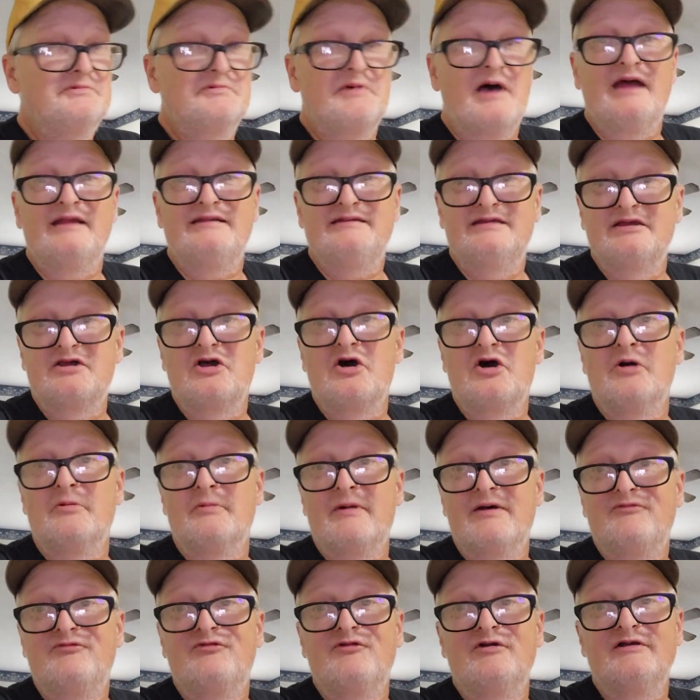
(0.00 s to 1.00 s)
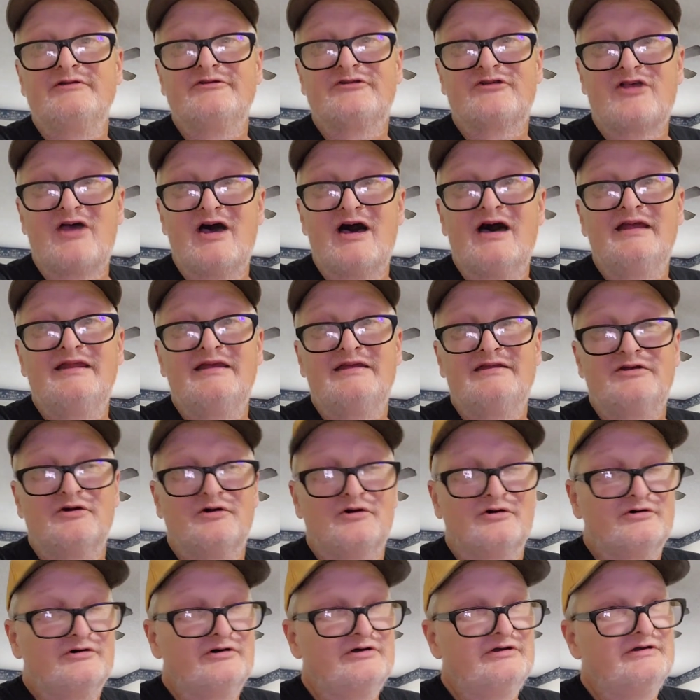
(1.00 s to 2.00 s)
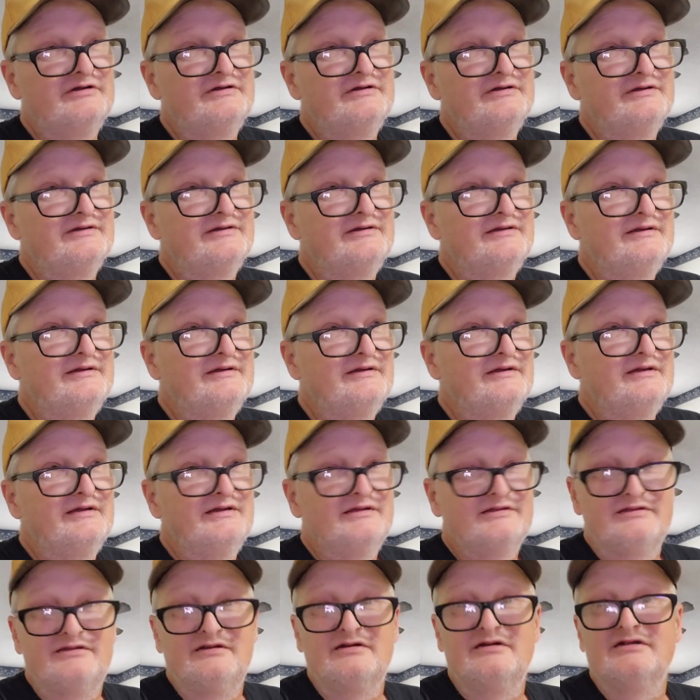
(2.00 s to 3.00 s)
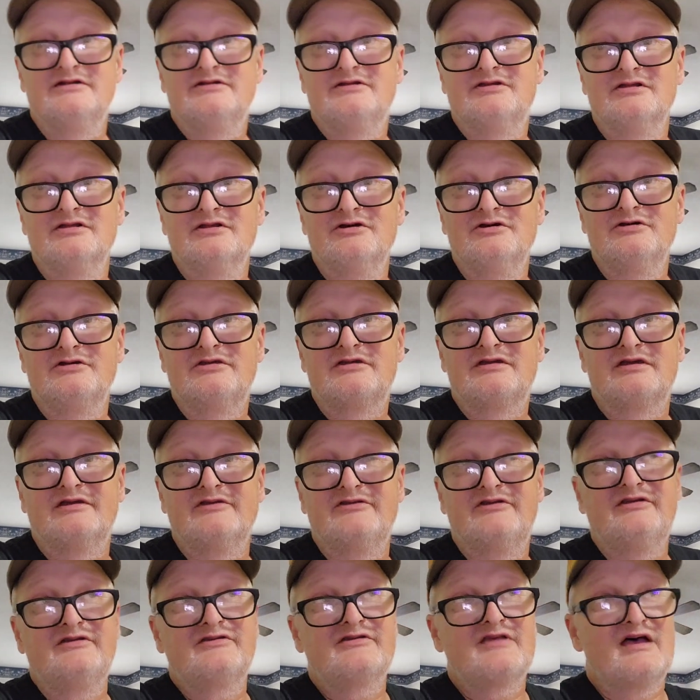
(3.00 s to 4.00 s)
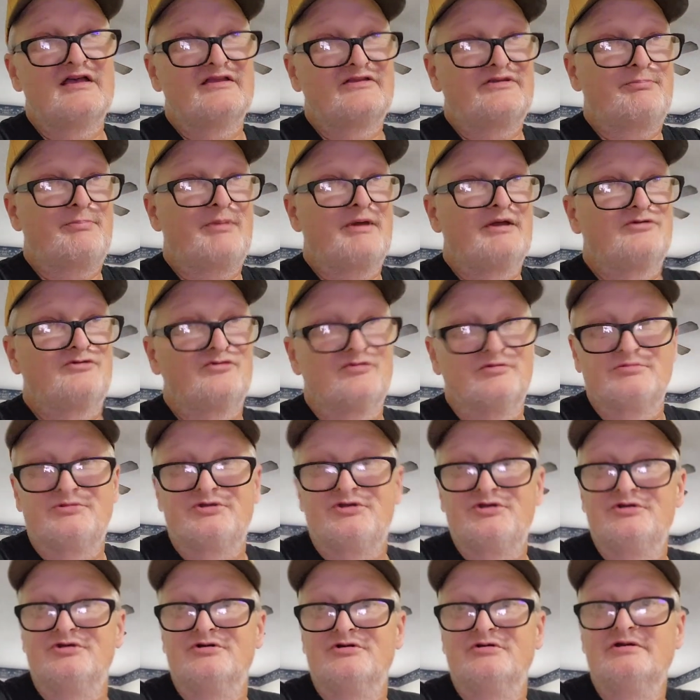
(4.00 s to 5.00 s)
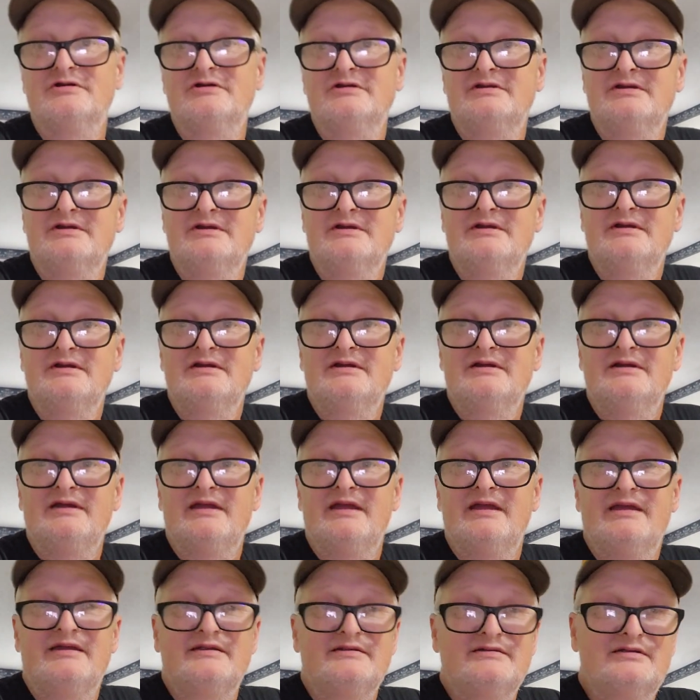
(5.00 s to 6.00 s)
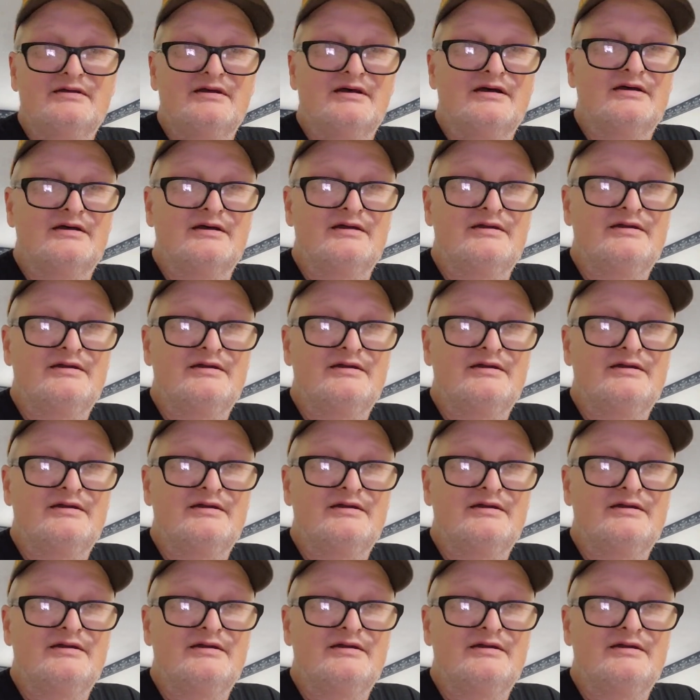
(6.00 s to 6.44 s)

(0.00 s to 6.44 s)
I did call my friend Scotty though, there in Duluth, because he's got Spectrum too, and